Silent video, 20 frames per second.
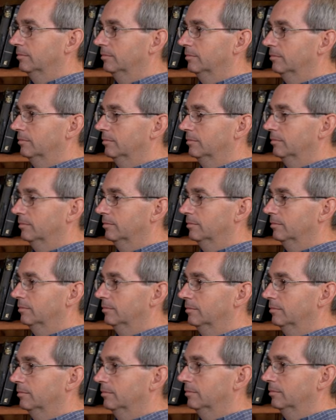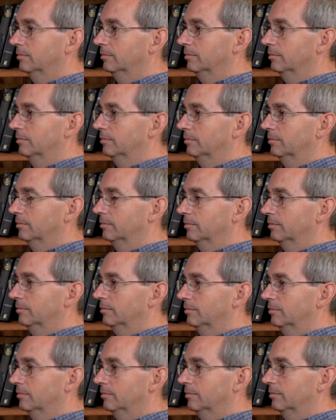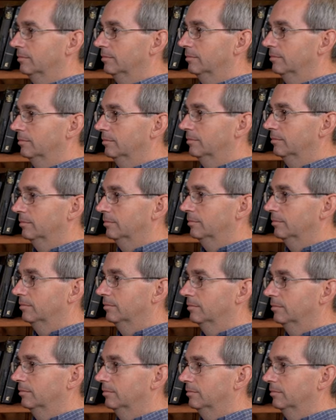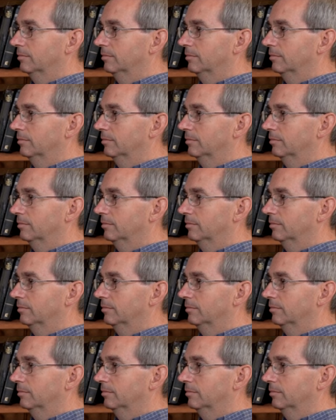The person shown says nothing.